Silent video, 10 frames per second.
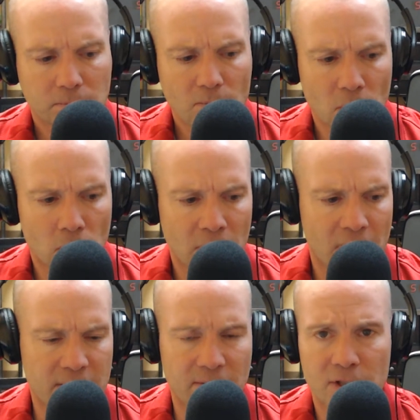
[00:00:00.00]
all
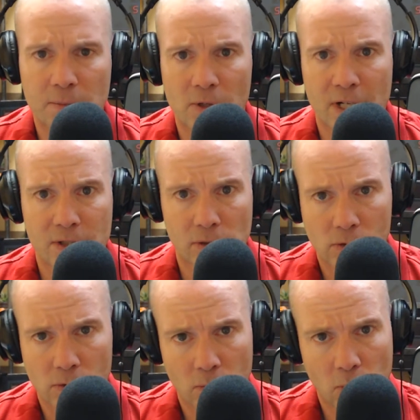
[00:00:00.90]
kinds of inspirational
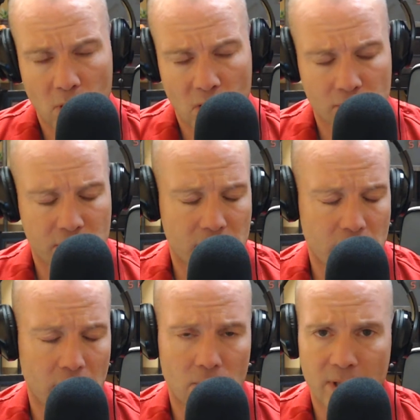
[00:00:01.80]
quotes and
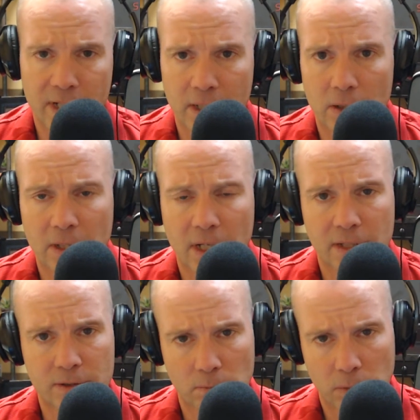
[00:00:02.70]
started reading all
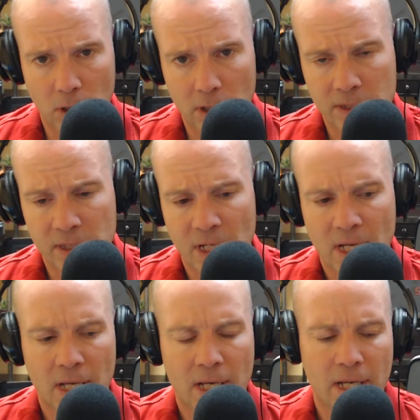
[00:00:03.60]
kinds of books.
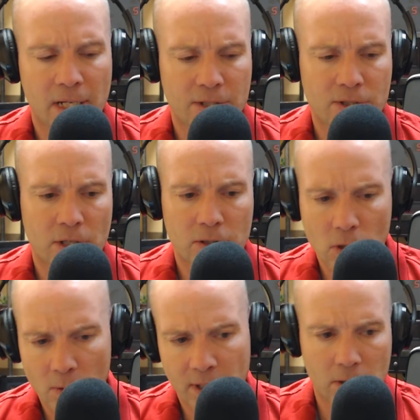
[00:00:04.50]
And I started
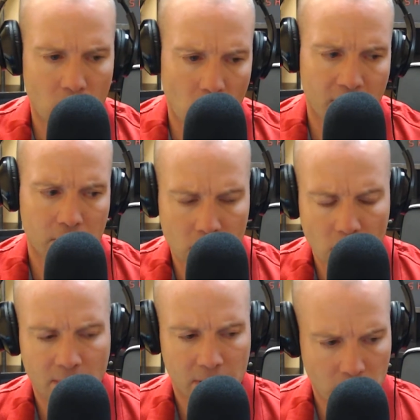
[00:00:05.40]
growing and growing and
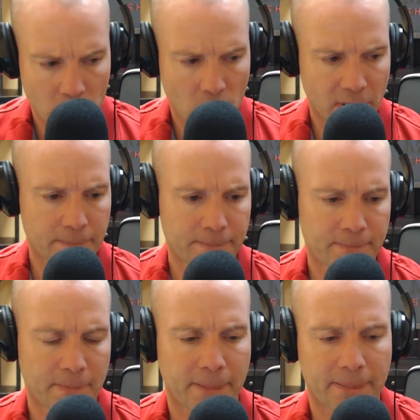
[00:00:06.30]
growing and growing.
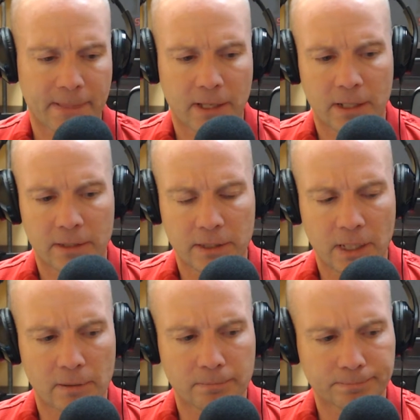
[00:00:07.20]
And
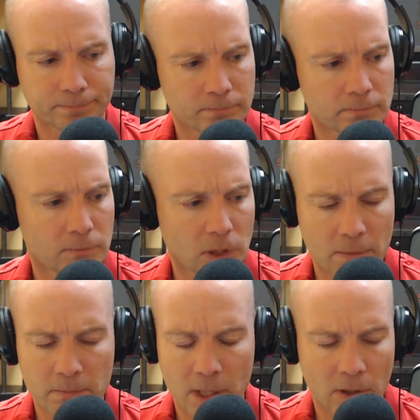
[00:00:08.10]
then
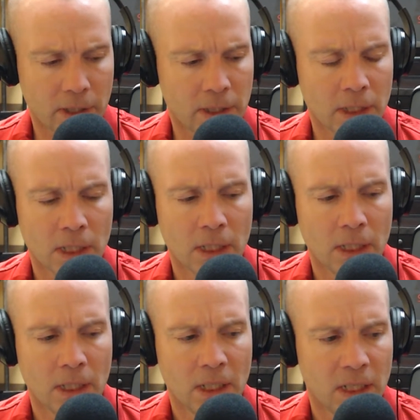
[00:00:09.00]
got married.
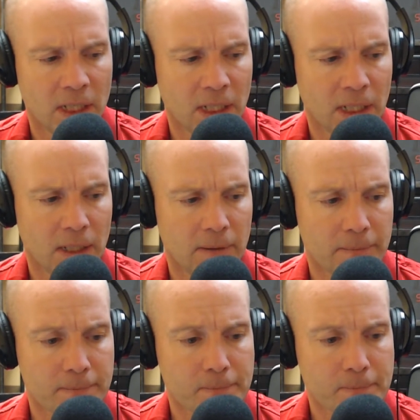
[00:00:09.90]

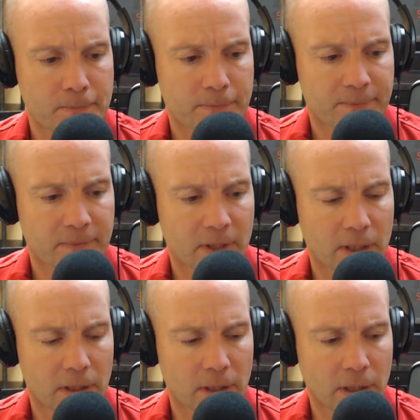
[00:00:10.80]
And
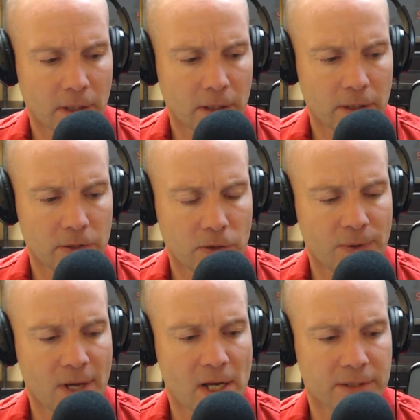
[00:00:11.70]
then in
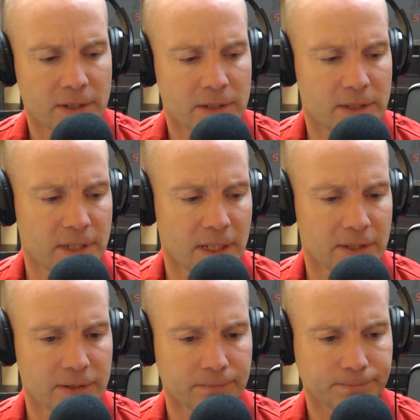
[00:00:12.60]

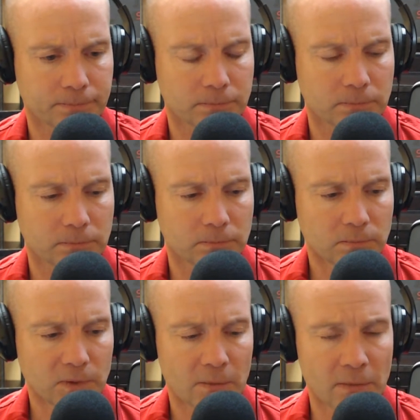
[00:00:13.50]
2006,
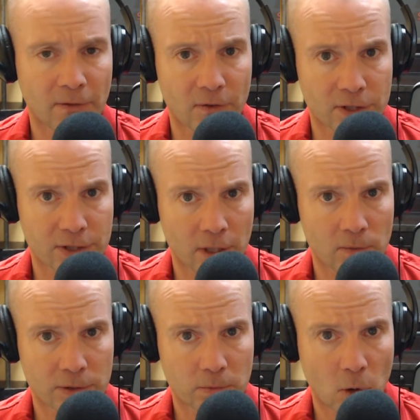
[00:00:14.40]
my first son
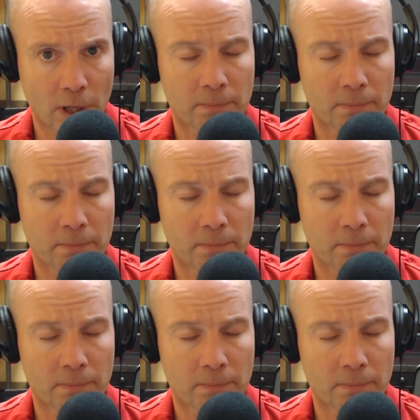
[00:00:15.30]
was born.